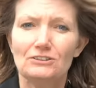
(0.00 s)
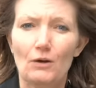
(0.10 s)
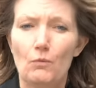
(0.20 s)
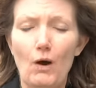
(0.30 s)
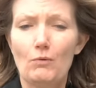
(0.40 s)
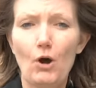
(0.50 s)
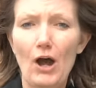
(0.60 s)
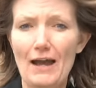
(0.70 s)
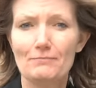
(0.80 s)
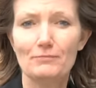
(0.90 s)
So what
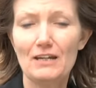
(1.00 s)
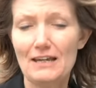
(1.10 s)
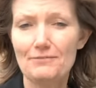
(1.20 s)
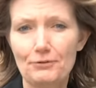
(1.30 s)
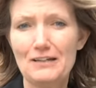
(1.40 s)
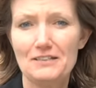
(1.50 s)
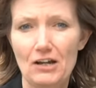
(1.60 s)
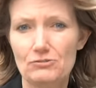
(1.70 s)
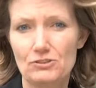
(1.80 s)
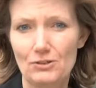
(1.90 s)
will happen if we
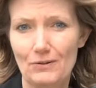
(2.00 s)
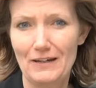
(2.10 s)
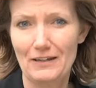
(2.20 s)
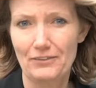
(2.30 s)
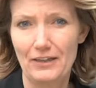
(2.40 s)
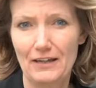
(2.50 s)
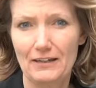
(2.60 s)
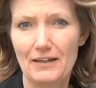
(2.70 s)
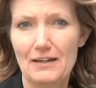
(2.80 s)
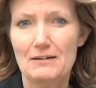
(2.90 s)
don't do
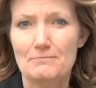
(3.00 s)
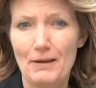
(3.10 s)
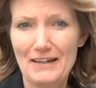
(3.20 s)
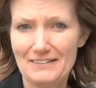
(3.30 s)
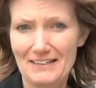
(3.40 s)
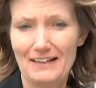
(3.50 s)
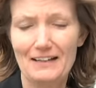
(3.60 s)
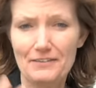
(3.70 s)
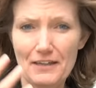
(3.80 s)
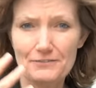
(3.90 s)
anything?
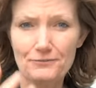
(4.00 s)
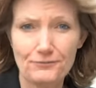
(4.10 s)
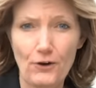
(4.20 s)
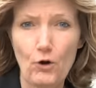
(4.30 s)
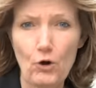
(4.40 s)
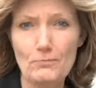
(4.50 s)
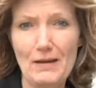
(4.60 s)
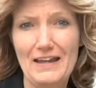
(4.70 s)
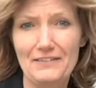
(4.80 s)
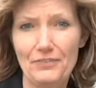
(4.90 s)
Basically, there's 4
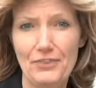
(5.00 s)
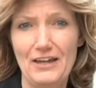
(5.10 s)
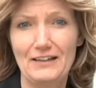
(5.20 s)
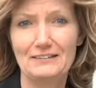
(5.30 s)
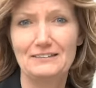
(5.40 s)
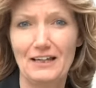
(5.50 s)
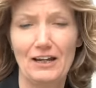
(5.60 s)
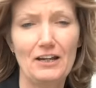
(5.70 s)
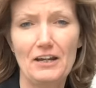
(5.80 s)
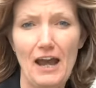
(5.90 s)
main things
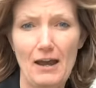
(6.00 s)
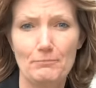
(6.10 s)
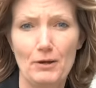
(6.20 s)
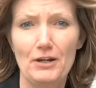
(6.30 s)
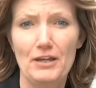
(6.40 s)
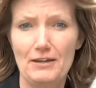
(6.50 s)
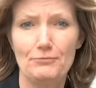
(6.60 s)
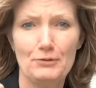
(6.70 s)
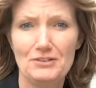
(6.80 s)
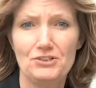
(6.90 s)
that are going to happen
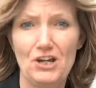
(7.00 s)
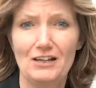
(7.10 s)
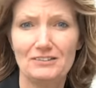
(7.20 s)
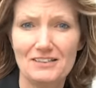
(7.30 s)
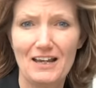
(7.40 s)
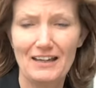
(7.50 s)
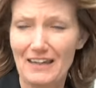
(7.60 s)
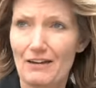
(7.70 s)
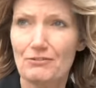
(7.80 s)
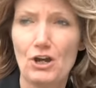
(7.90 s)
if we just
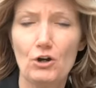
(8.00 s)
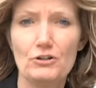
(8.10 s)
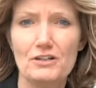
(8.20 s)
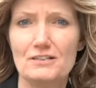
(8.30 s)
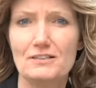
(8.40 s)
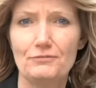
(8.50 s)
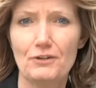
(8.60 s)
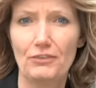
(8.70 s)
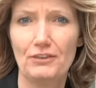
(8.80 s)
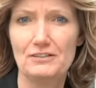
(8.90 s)
carry on as
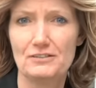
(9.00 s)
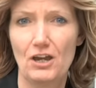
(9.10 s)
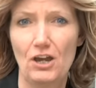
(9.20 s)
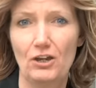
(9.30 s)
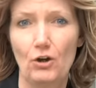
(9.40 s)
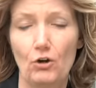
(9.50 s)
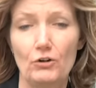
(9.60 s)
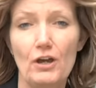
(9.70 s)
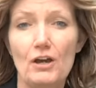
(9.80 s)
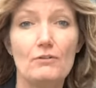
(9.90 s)
if nothing's going
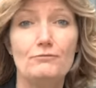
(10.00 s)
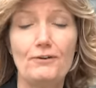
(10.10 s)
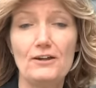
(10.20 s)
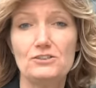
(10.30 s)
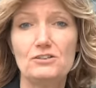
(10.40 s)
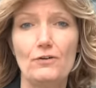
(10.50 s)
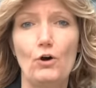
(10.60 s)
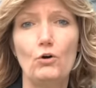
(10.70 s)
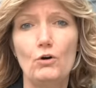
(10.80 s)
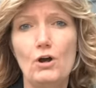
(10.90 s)
on. First of
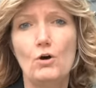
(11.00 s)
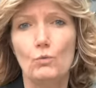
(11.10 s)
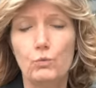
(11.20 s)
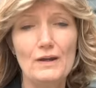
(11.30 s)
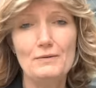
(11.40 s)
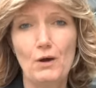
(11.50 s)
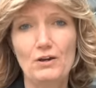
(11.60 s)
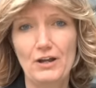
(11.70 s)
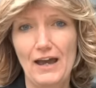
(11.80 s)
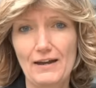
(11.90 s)
all, we
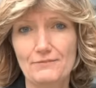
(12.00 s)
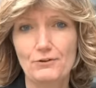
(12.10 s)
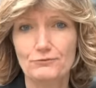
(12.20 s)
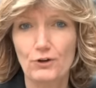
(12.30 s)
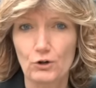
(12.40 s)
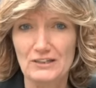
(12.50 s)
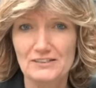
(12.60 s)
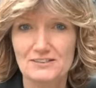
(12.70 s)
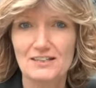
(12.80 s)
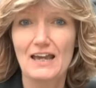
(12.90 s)
won't have a
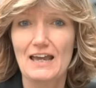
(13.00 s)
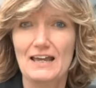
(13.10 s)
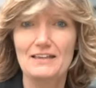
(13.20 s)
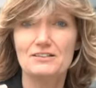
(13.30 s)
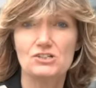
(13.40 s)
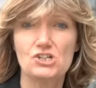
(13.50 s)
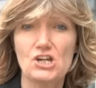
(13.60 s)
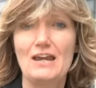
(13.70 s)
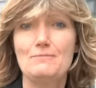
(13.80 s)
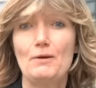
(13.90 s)
voice in the
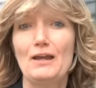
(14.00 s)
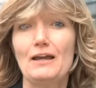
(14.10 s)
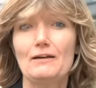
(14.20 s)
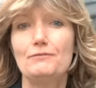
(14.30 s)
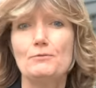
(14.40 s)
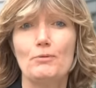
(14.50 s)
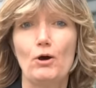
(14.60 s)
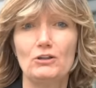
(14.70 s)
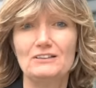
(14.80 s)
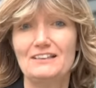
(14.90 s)
shaping of the
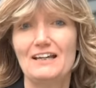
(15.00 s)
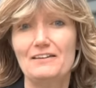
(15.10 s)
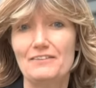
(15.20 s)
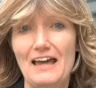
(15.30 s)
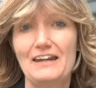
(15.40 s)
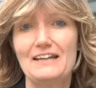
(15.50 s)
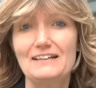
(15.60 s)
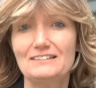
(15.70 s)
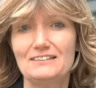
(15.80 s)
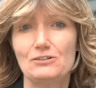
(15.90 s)
policy that
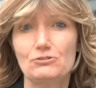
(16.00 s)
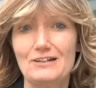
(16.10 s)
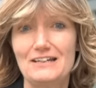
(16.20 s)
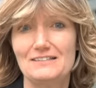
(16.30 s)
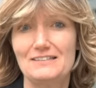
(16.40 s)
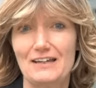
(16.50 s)
is the Green